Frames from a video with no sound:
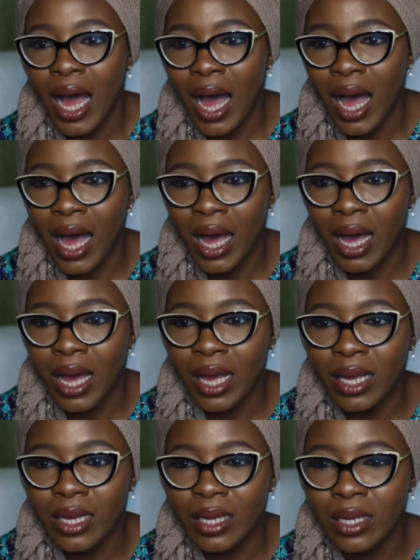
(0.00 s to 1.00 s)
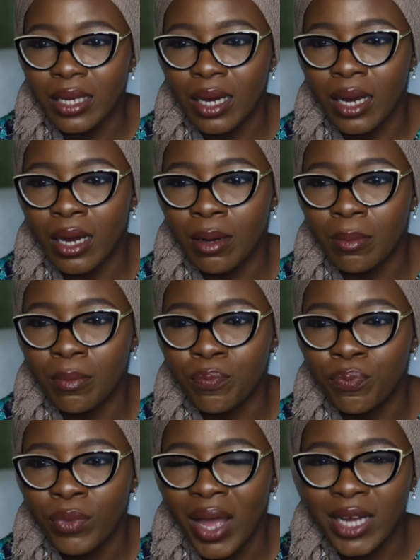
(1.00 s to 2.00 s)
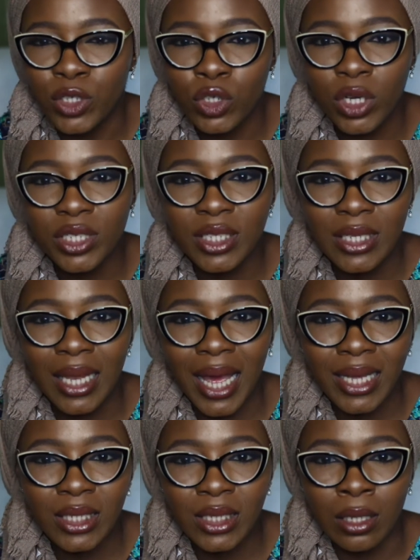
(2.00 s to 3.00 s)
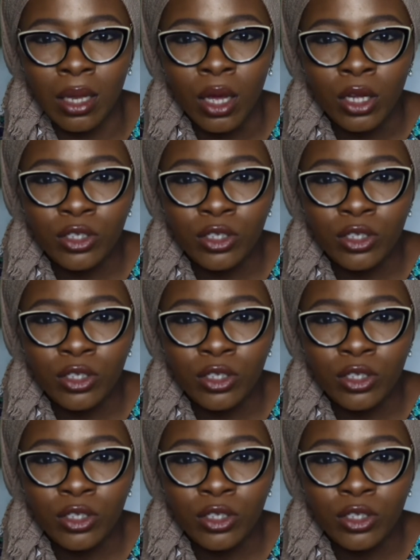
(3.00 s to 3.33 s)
I adjust the lighting.